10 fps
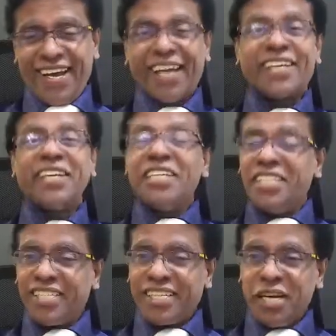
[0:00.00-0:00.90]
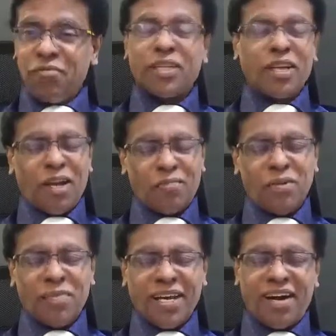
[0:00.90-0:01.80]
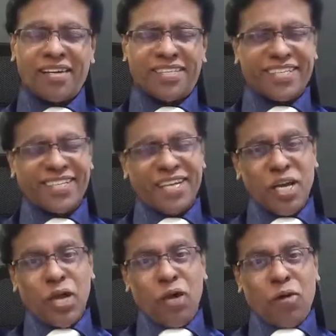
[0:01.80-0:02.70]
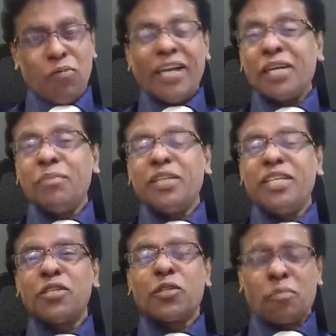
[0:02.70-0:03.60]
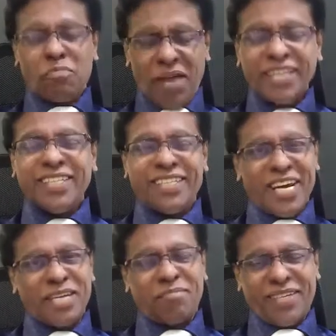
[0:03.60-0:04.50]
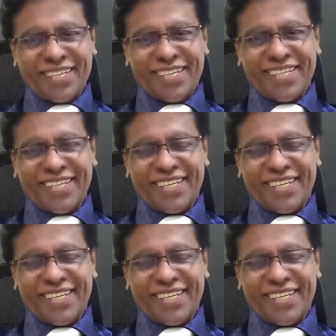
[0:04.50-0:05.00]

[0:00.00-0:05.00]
I greet this day with a love in my heart. Welcome to the midst of Mind Dynamics.